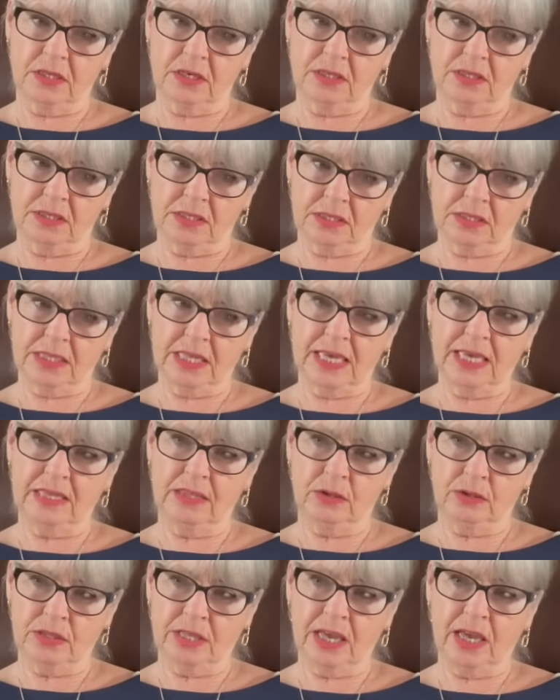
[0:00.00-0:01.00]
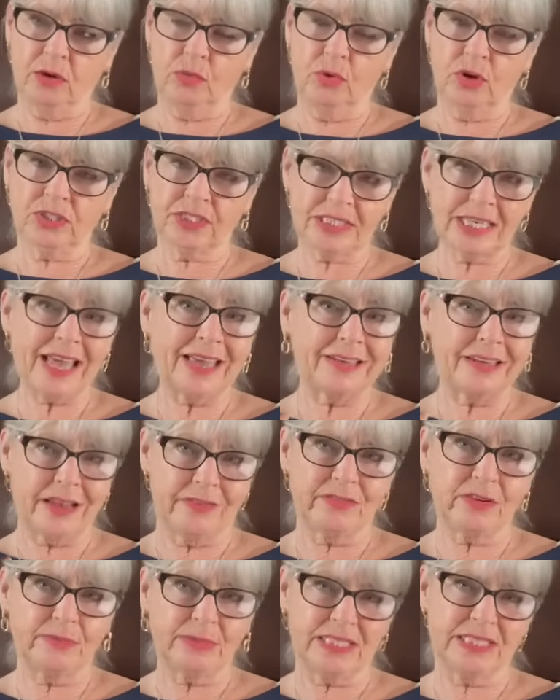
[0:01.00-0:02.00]
they're ones that I
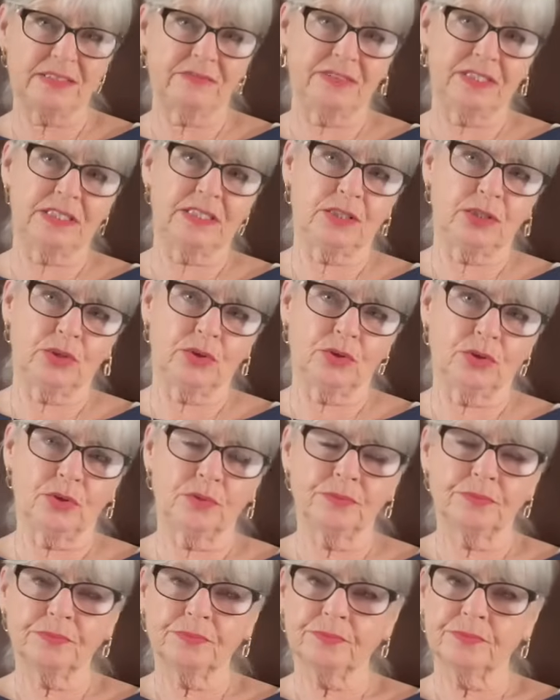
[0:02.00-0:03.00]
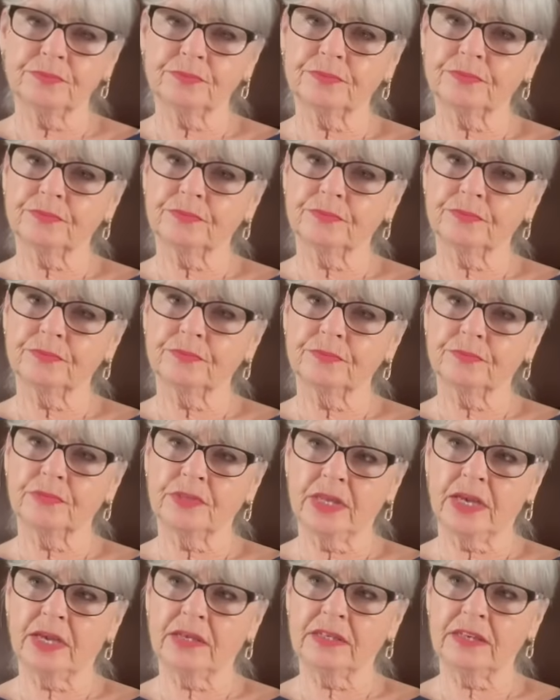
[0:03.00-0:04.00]
never miss a video.
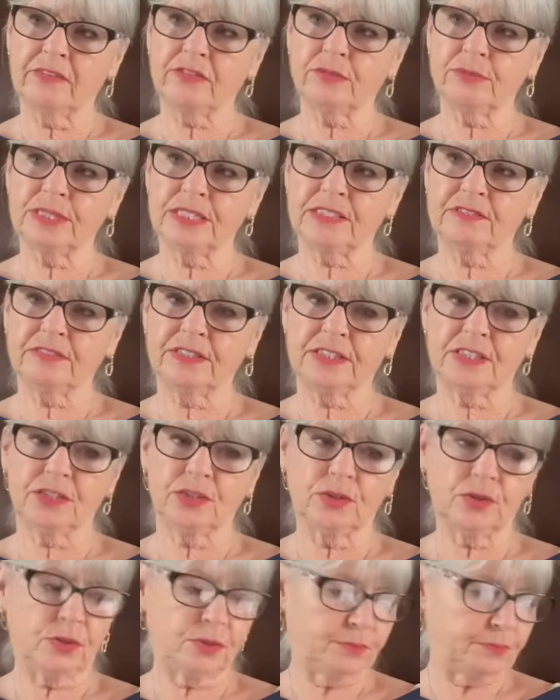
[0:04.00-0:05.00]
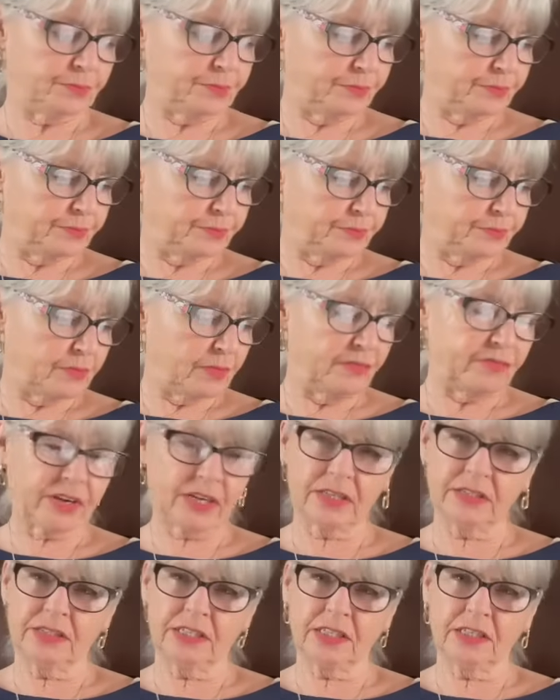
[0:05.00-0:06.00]
Yeah, I never miss a video. If I
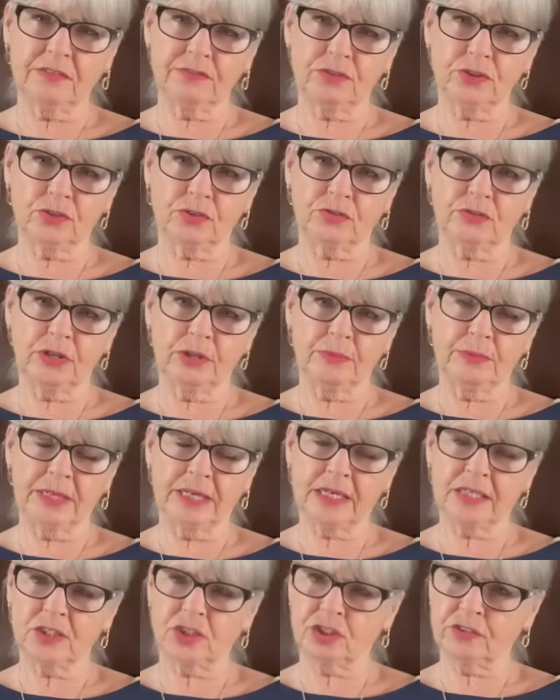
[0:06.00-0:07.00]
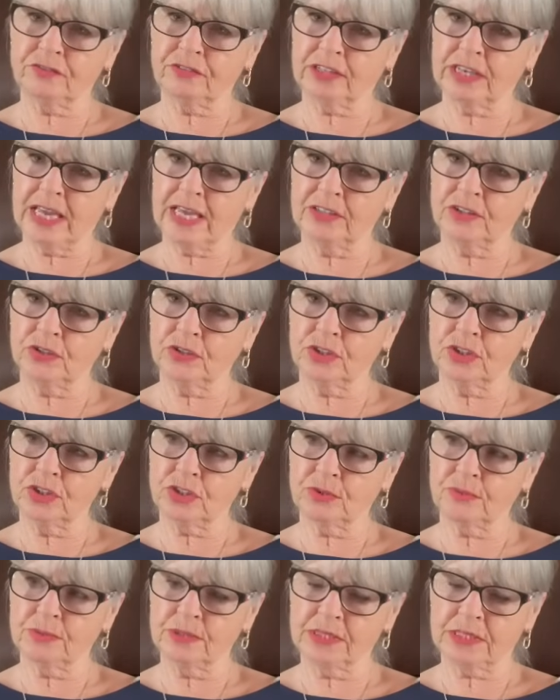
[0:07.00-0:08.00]
can think of another in a minute, because you forget, don't you,
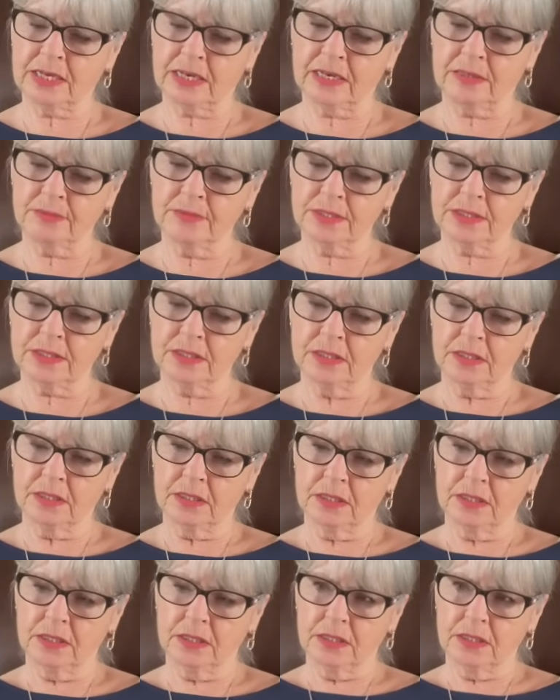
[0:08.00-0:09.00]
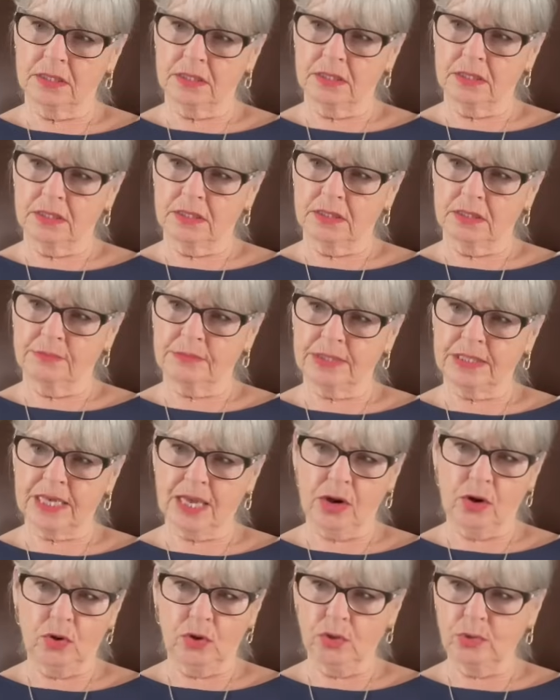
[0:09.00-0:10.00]
sometimes. But
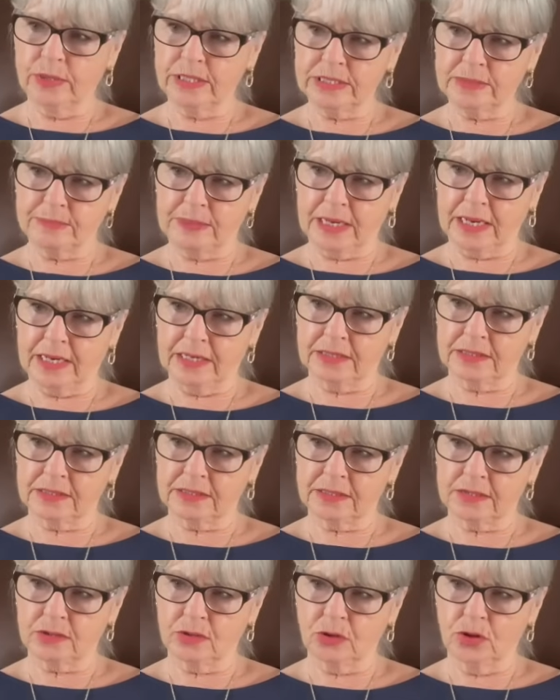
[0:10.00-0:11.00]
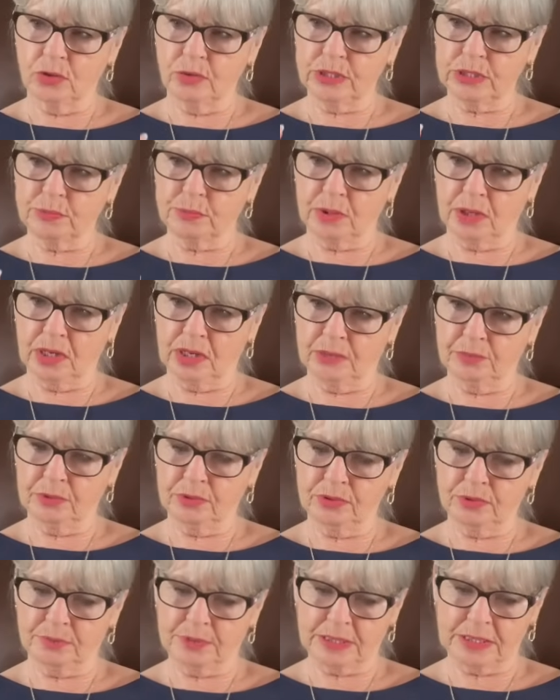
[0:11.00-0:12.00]
yeah, always Max, always Polly,
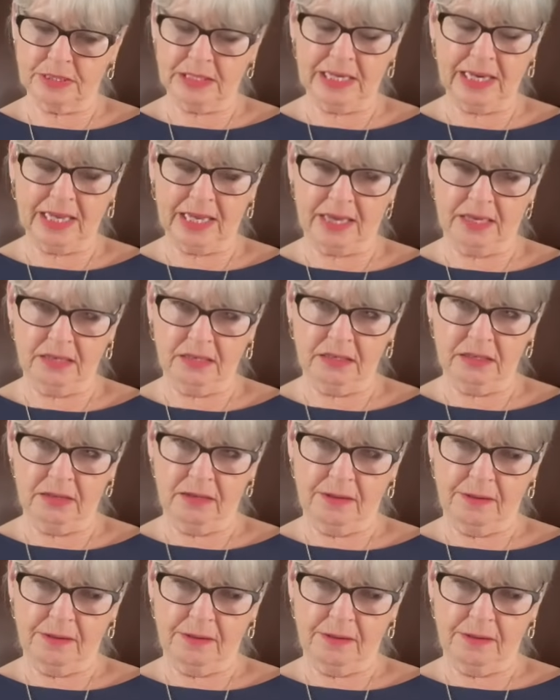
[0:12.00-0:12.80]
put the past, Claire,